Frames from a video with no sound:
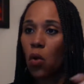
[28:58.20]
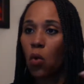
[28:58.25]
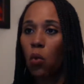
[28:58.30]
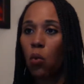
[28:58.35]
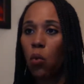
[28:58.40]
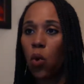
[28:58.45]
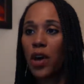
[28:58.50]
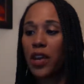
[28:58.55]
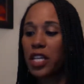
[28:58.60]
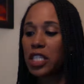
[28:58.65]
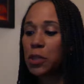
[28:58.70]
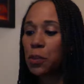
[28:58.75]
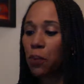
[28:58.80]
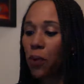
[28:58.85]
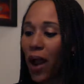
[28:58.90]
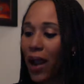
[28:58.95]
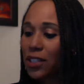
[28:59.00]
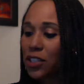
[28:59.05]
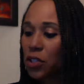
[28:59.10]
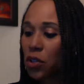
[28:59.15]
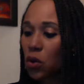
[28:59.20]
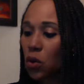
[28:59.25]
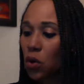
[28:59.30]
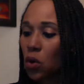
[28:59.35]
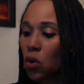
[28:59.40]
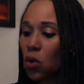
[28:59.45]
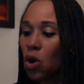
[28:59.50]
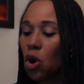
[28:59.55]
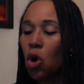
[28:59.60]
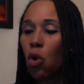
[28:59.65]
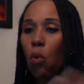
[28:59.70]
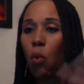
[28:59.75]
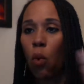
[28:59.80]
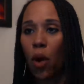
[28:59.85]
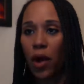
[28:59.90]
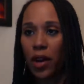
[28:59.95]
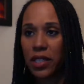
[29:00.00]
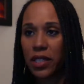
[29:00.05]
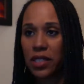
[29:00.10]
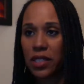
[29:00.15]
one is practical,
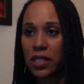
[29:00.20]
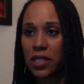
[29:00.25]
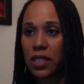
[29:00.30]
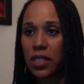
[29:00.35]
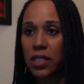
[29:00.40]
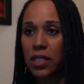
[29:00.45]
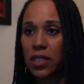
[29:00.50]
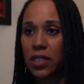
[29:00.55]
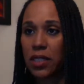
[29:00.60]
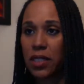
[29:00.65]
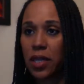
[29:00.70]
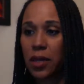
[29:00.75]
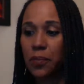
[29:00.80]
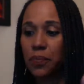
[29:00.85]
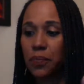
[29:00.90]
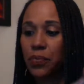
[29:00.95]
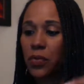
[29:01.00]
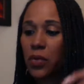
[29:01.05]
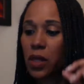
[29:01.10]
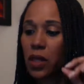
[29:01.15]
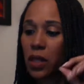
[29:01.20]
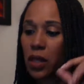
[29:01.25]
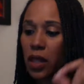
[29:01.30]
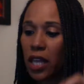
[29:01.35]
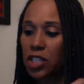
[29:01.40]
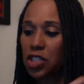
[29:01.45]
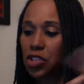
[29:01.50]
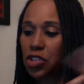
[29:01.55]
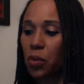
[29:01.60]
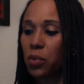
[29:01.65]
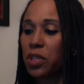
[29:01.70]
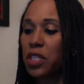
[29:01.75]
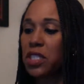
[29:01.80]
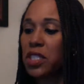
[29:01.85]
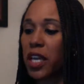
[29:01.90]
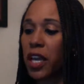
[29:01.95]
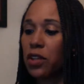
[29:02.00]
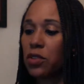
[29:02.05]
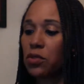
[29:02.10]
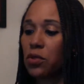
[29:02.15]
one is consistency. Let's start with the
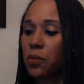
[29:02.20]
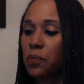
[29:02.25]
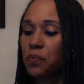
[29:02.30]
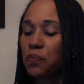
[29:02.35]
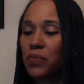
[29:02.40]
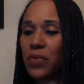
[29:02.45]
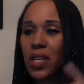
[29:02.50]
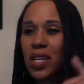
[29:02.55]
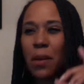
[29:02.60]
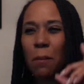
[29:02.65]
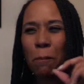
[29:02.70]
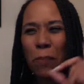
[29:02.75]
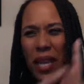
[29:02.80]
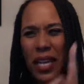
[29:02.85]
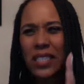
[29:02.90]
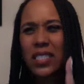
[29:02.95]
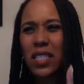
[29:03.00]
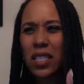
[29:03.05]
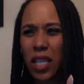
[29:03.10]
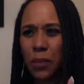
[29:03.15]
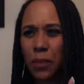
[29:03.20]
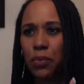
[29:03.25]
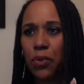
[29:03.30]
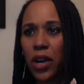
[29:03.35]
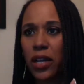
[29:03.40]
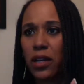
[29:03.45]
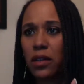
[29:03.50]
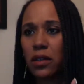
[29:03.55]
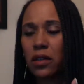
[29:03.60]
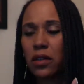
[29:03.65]
schedule. Be deliberate.